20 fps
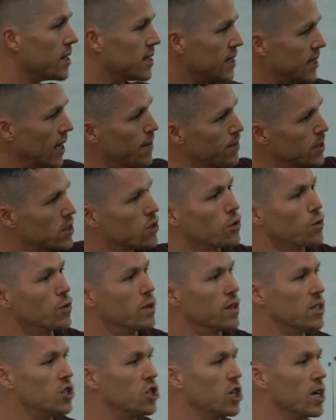The same is true
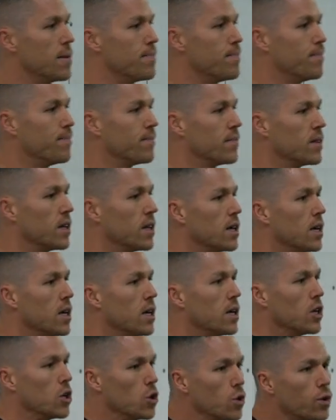in the gym.
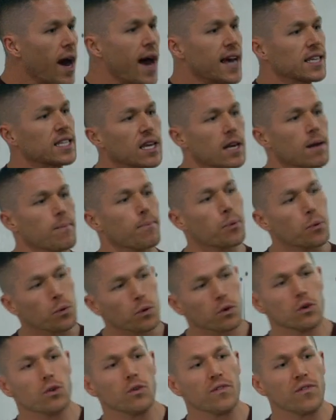You guys can
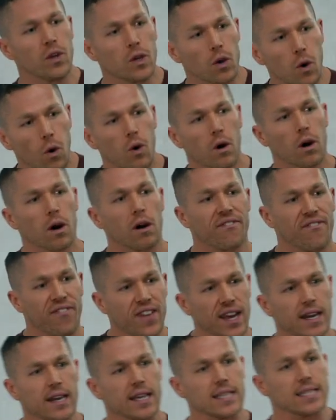improve your
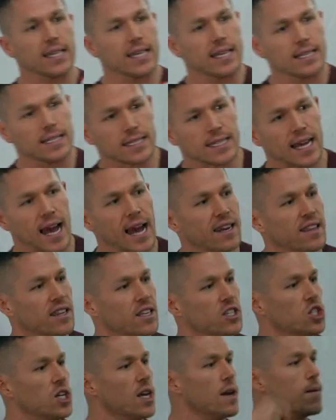fitness inside of
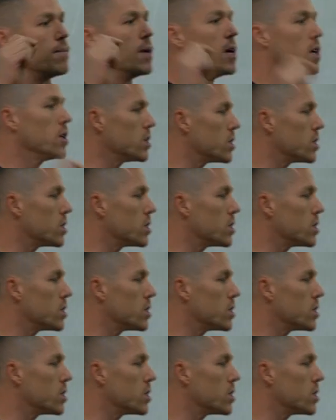the gym